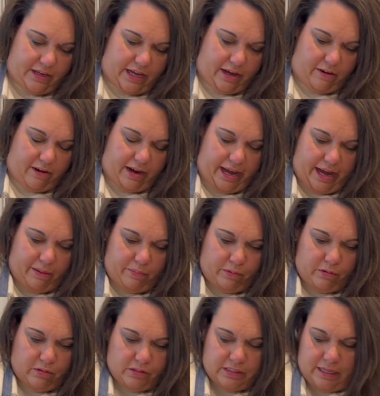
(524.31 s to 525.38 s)
our
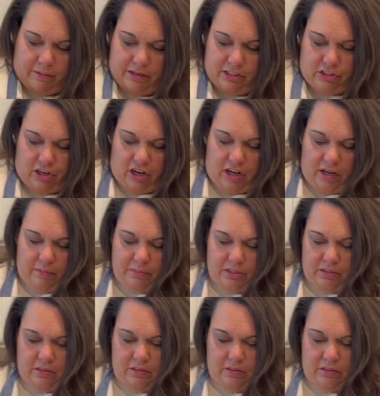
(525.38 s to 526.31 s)
apples that we chopped.